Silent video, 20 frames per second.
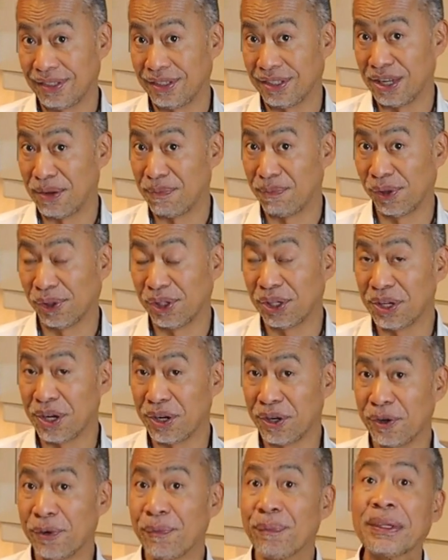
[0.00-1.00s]
Simple to
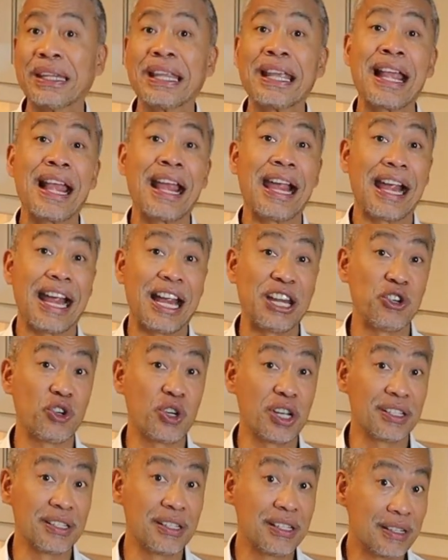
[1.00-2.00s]
do, and you
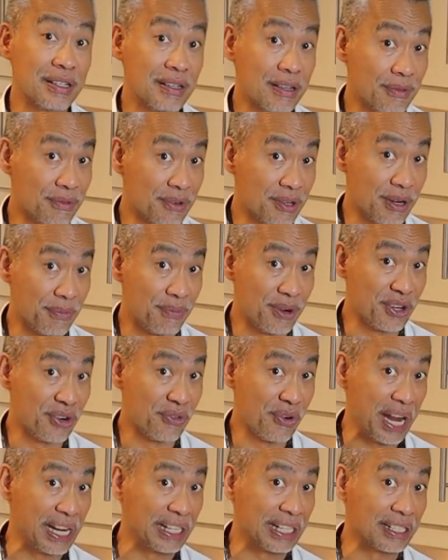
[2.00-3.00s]
can
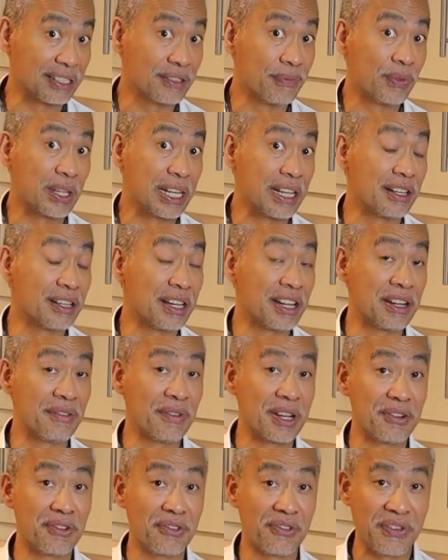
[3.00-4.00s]
refrigerate it and
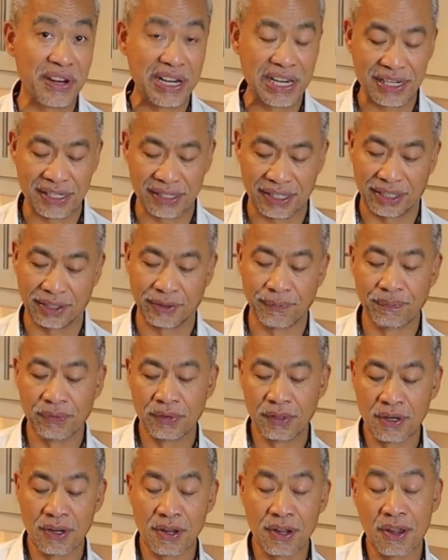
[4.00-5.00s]
even freeze it
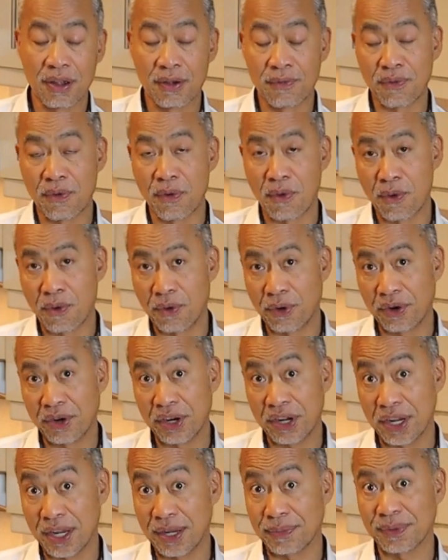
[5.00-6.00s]
for
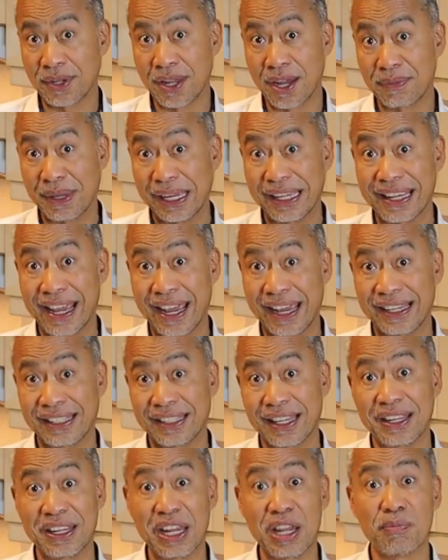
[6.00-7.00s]
the upcoming
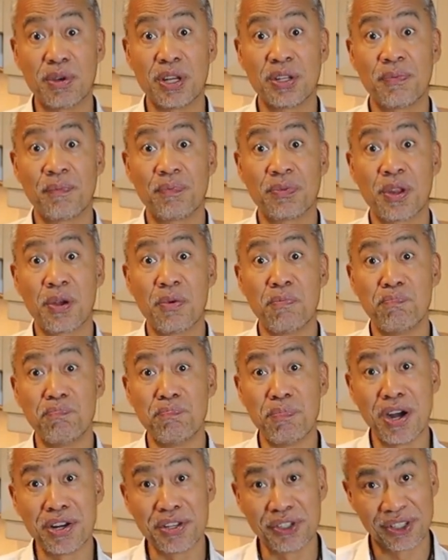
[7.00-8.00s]
days and even
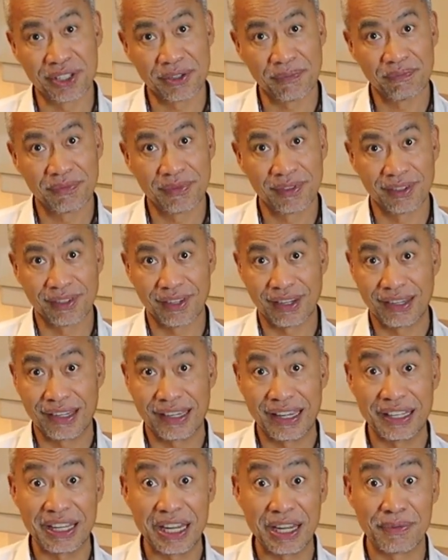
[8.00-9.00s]
months
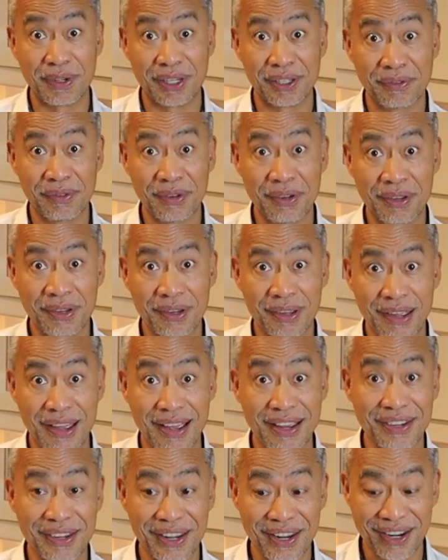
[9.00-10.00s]
and even
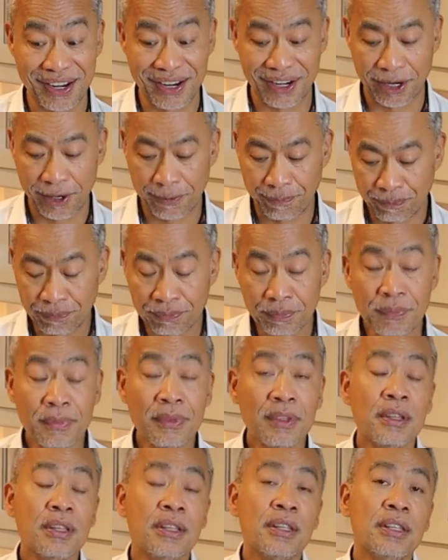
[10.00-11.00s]
a year.
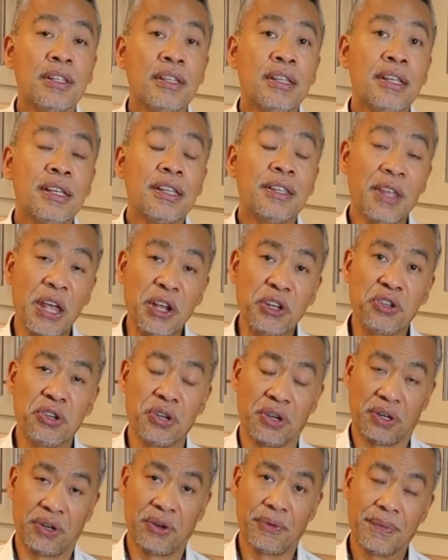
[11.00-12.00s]
Thank
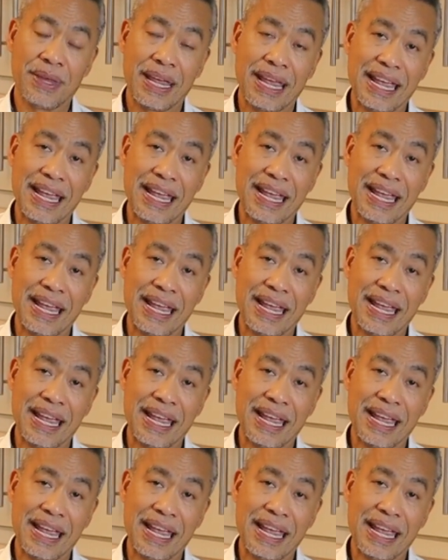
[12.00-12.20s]
you.